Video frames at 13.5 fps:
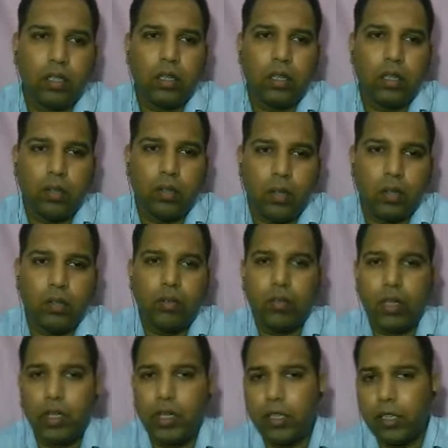involving well
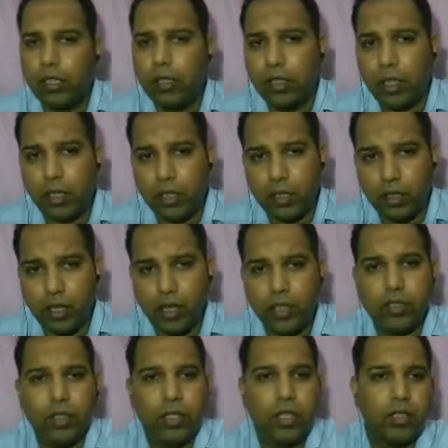categorized
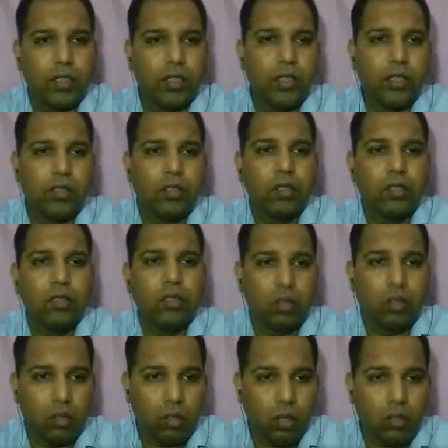agents
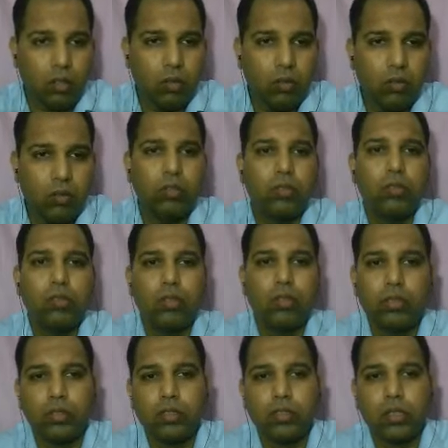not known to
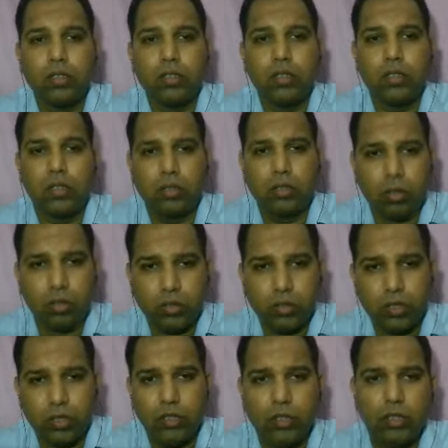
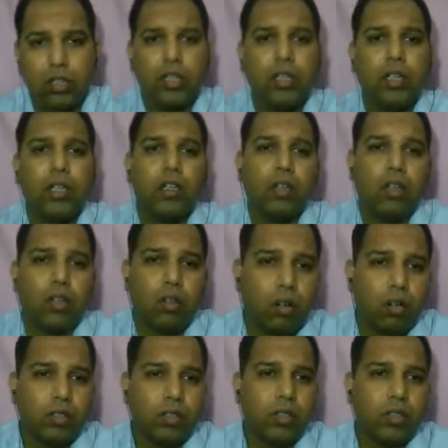consistently
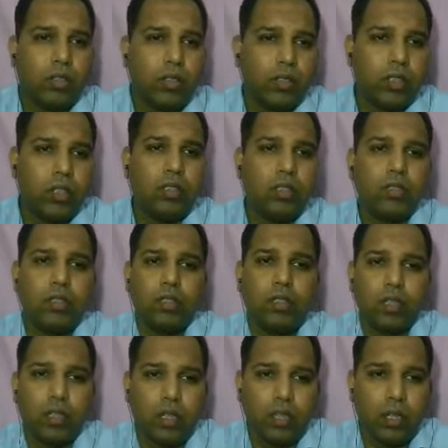cause disease
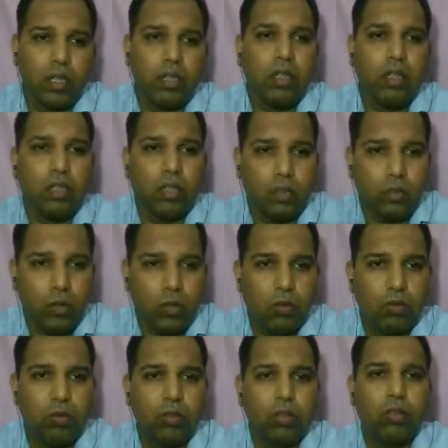in
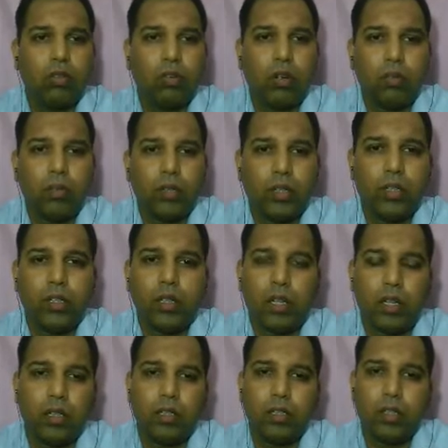immune competent
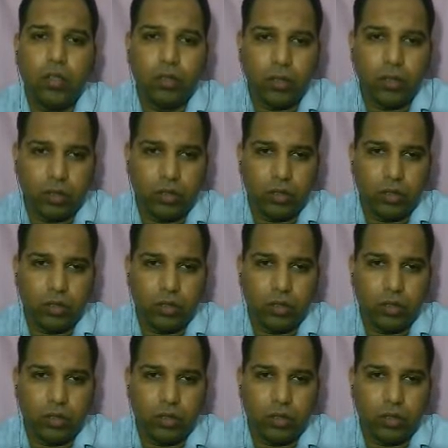adult humans